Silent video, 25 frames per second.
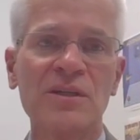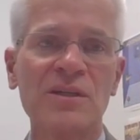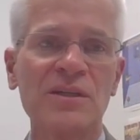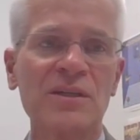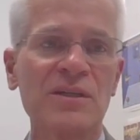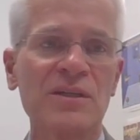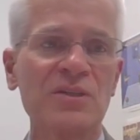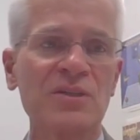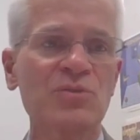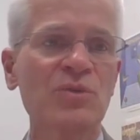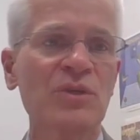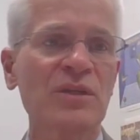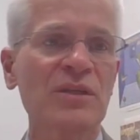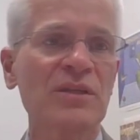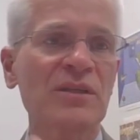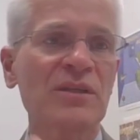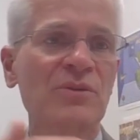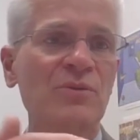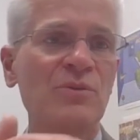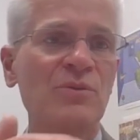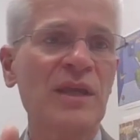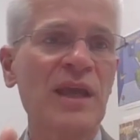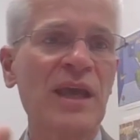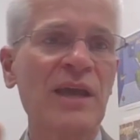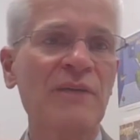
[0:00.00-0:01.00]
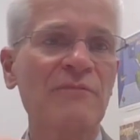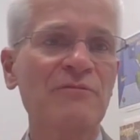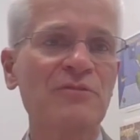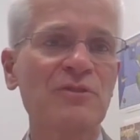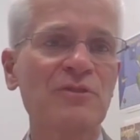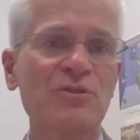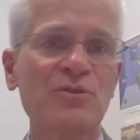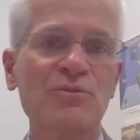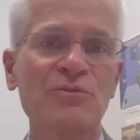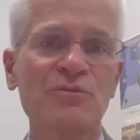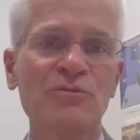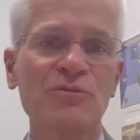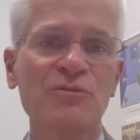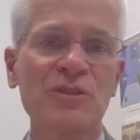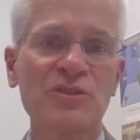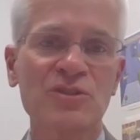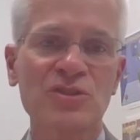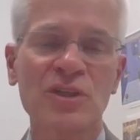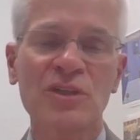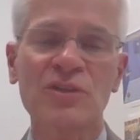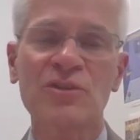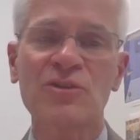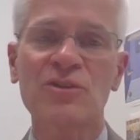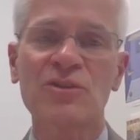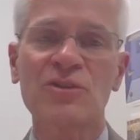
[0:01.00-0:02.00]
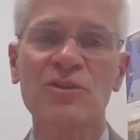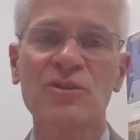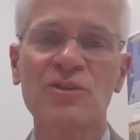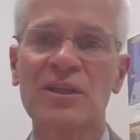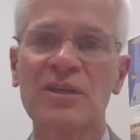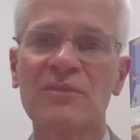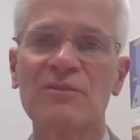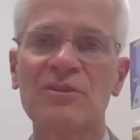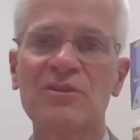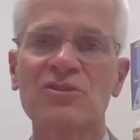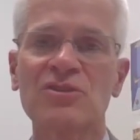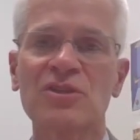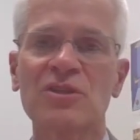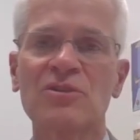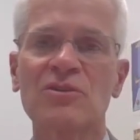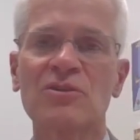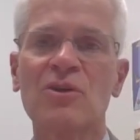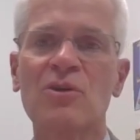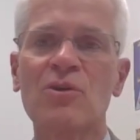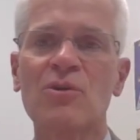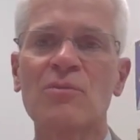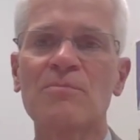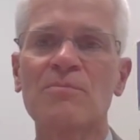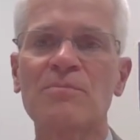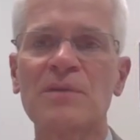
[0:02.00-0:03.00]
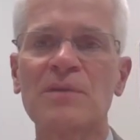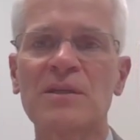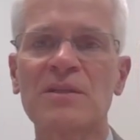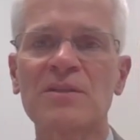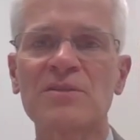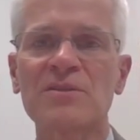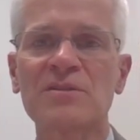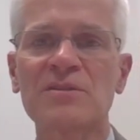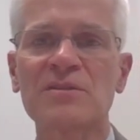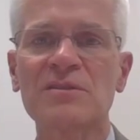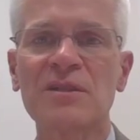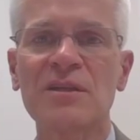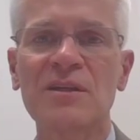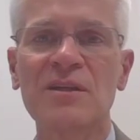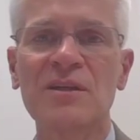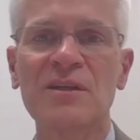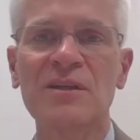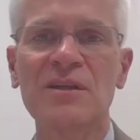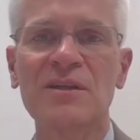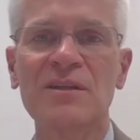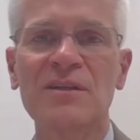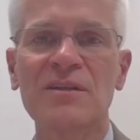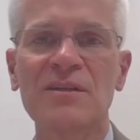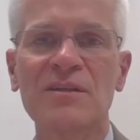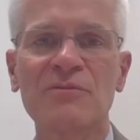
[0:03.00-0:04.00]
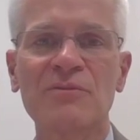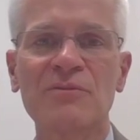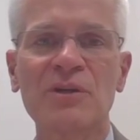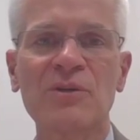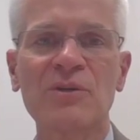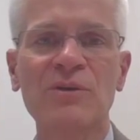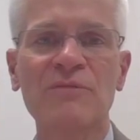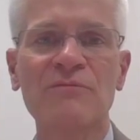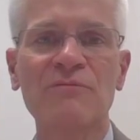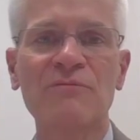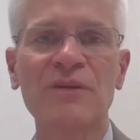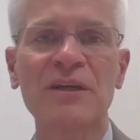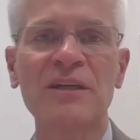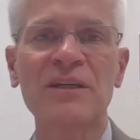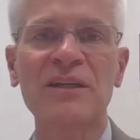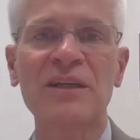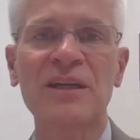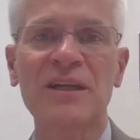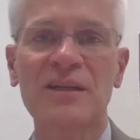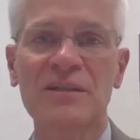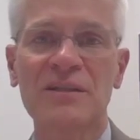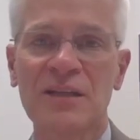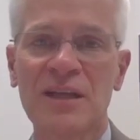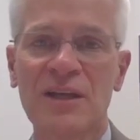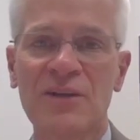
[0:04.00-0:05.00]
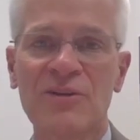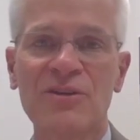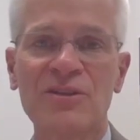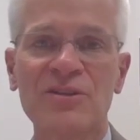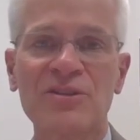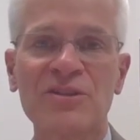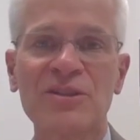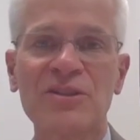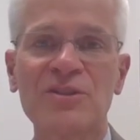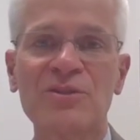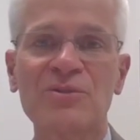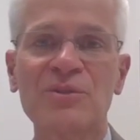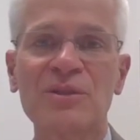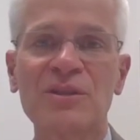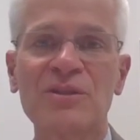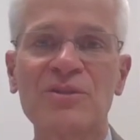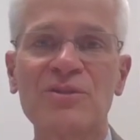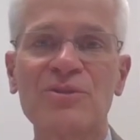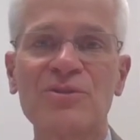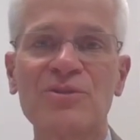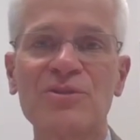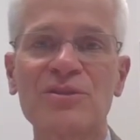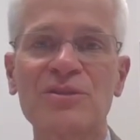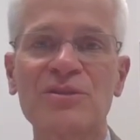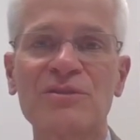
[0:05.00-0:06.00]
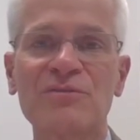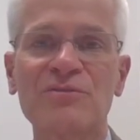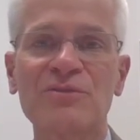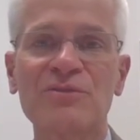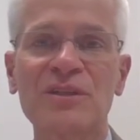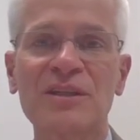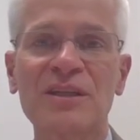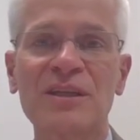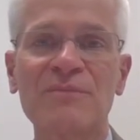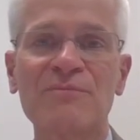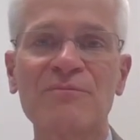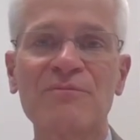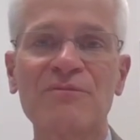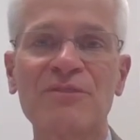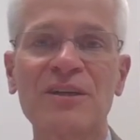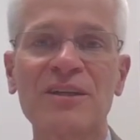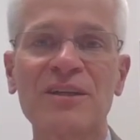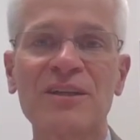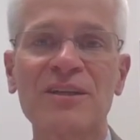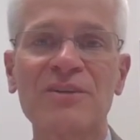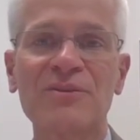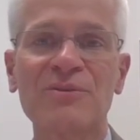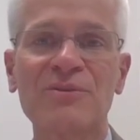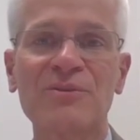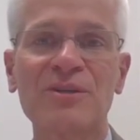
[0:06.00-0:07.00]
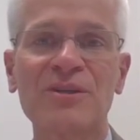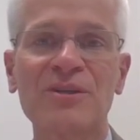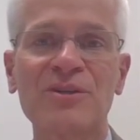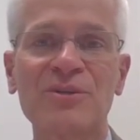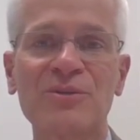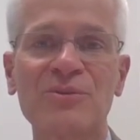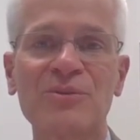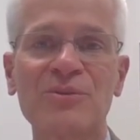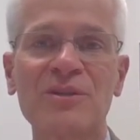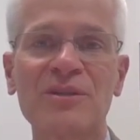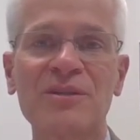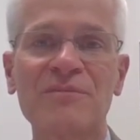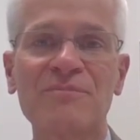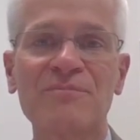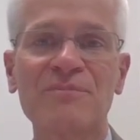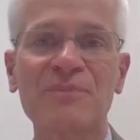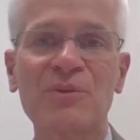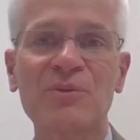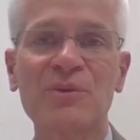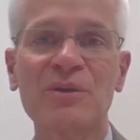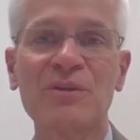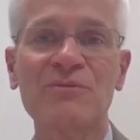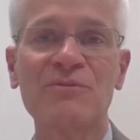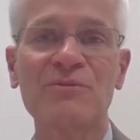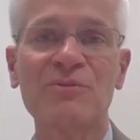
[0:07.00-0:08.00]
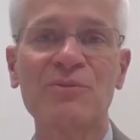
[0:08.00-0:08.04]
is what we have to do for each other to give each other hope. Because if we quit fighting, I'll guarantee you we lose. If we keep fighting, we're going to win. We've